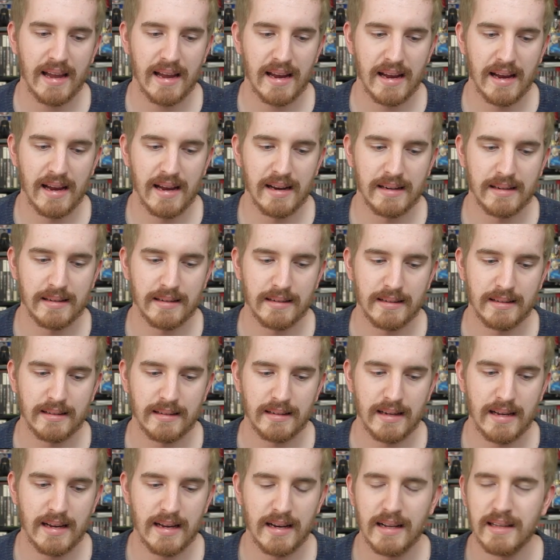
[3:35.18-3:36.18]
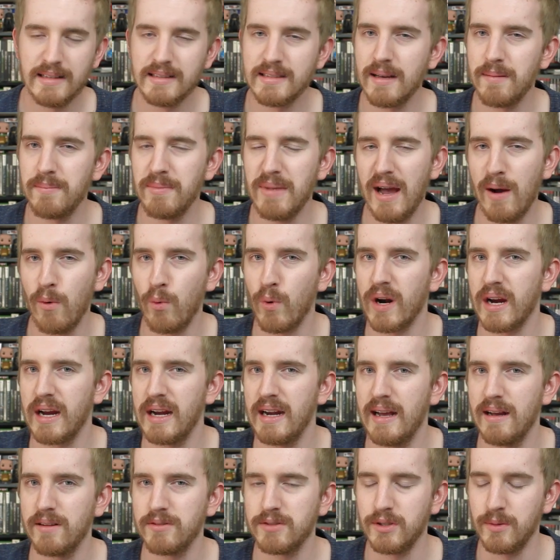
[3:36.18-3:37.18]
And it ends up not
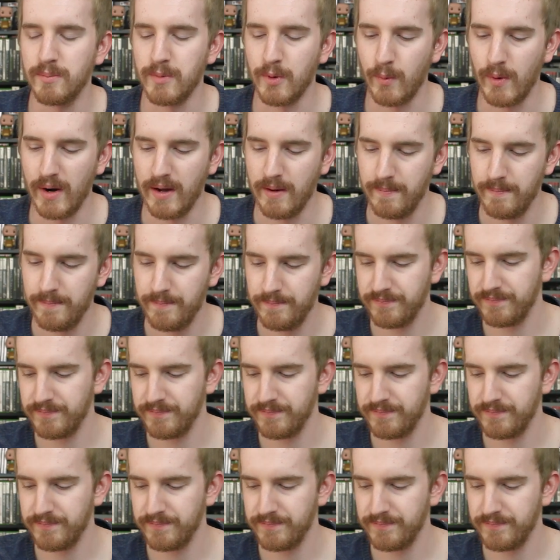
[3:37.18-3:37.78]
working out super well.